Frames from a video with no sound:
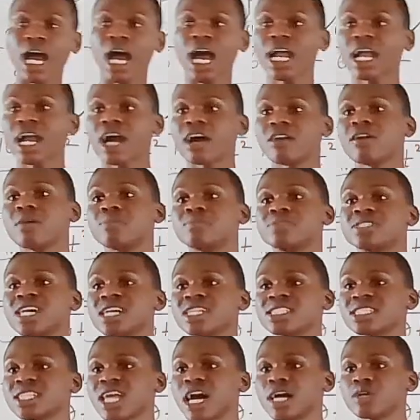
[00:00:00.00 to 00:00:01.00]
I can
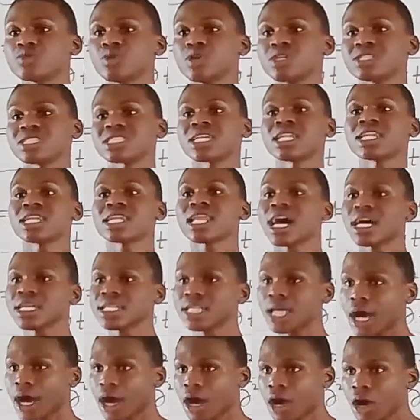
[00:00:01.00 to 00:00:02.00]
represent it as what?
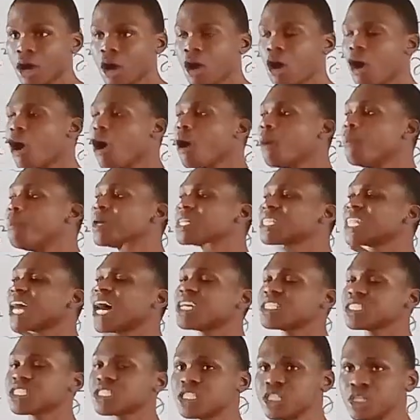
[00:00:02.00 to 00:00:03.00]
Lambda. Or better
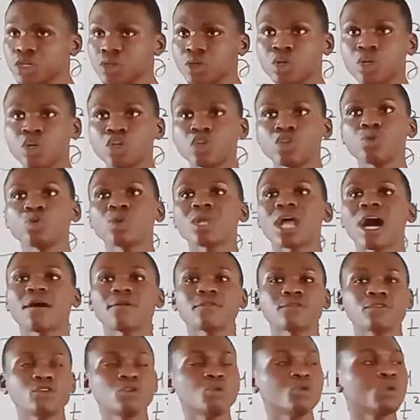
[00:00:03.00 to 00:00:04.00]
still, you
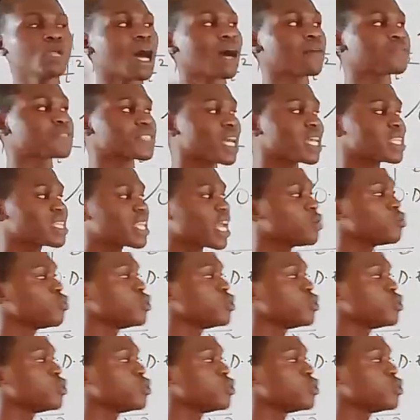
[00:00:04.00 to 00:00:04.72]
would have started